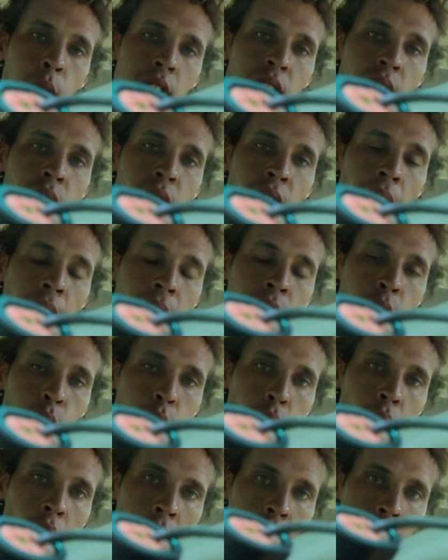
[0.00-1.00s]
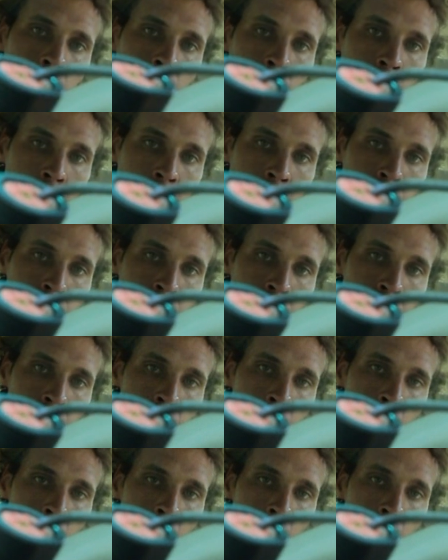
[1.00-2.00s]
was in fact rotten.
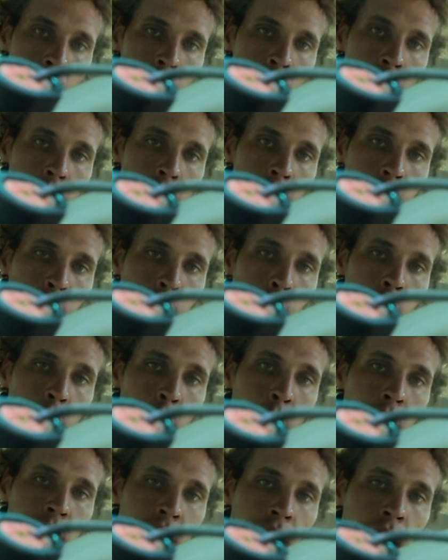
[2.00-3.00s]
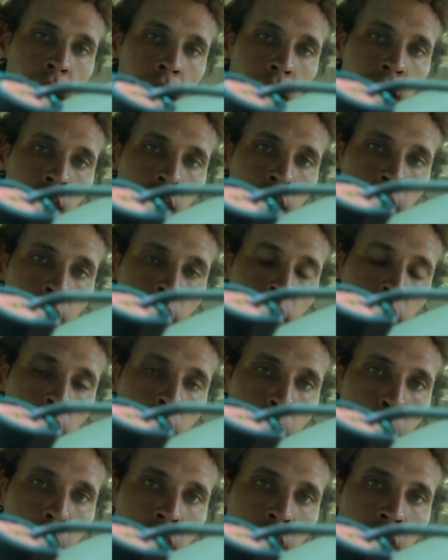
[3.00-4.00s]
Therefore, it wasn't getting signal
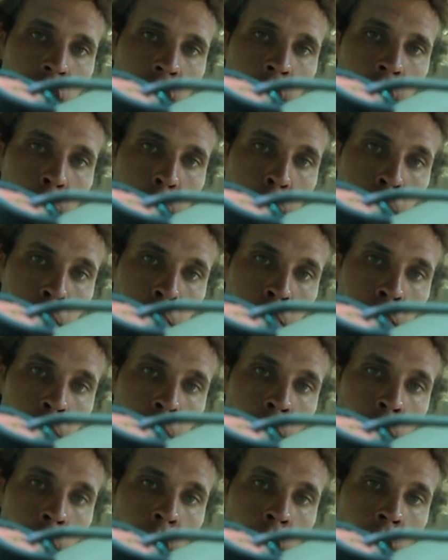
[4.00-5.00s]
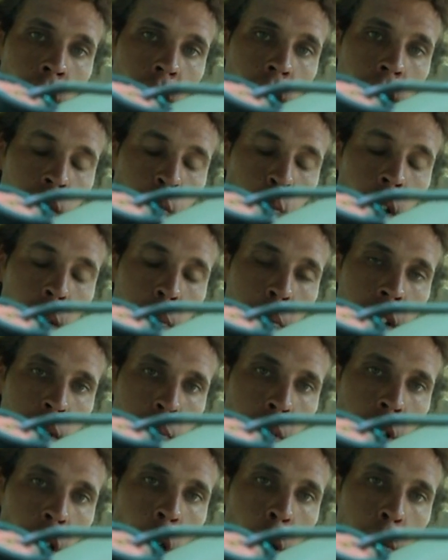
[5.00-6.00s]
to the PCM. That's why my
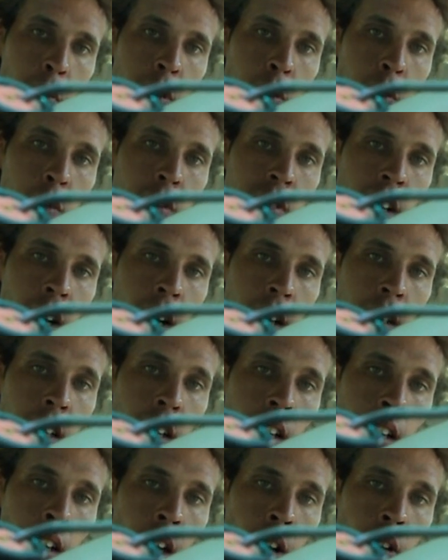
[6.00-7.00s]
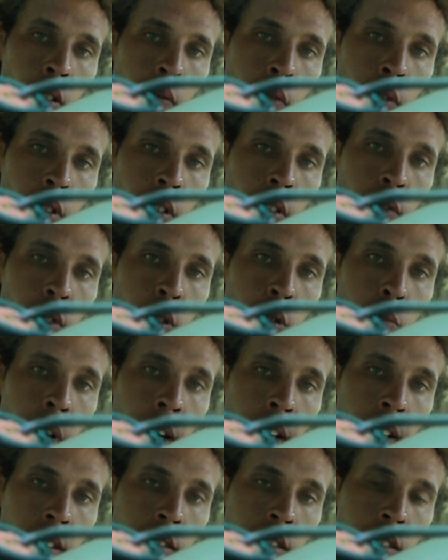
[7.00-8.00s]
speedometer was cutting in and out for a few
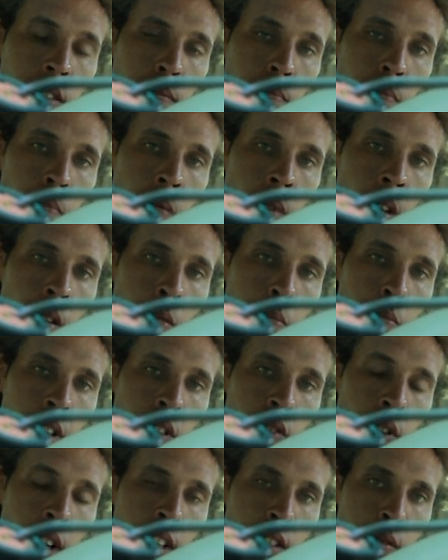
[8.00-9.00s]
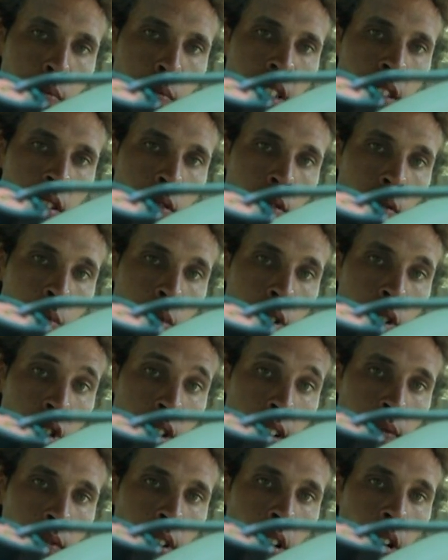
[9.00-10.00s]
miles. My transmission was
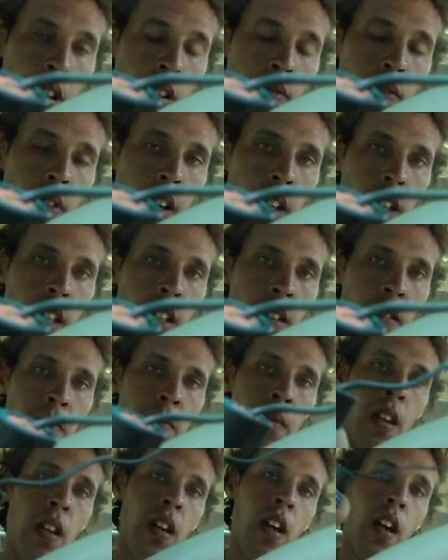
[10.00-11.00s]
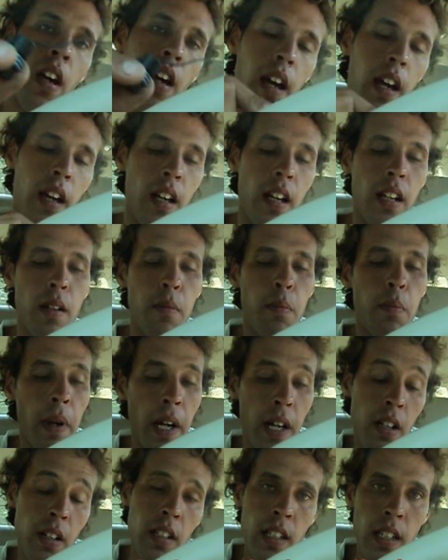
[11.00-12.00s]
shifting all funky, and
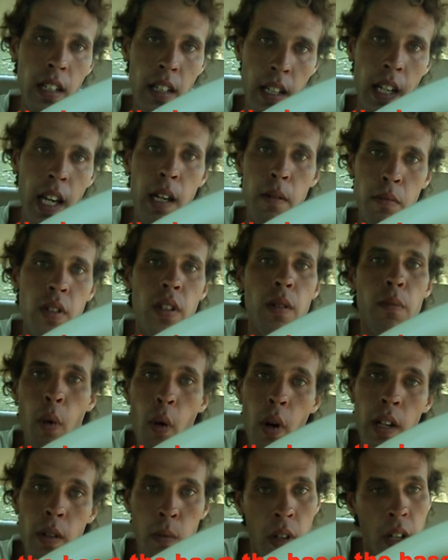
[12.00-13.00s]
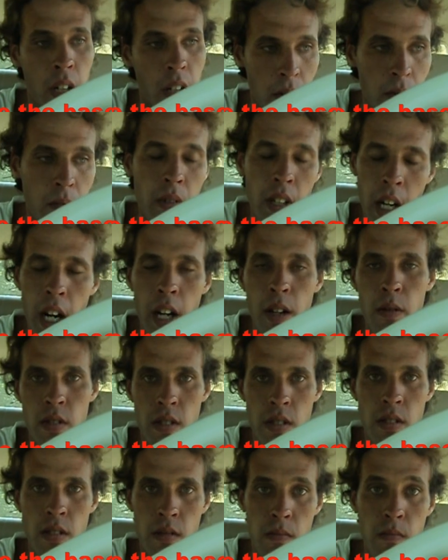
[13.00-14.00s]
apparently it came to the point where the car
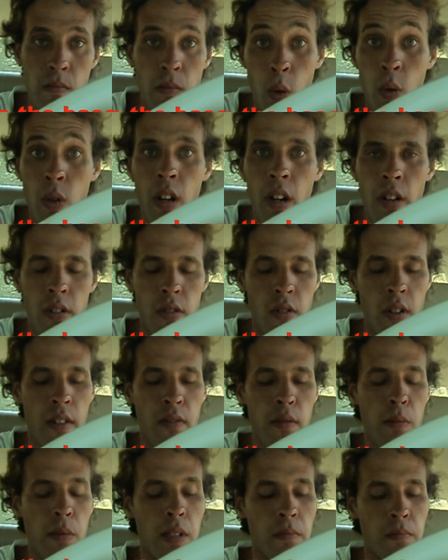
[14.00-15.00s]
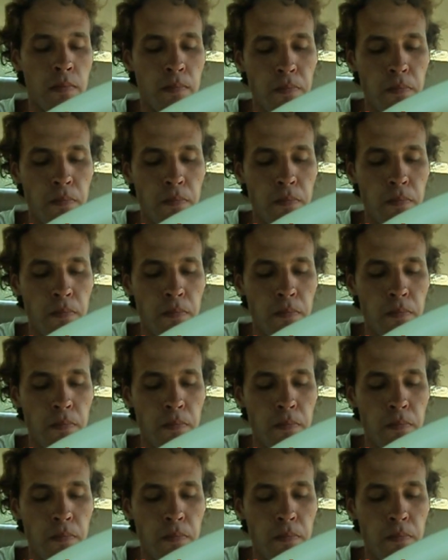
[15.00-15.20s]
was no longer drivable.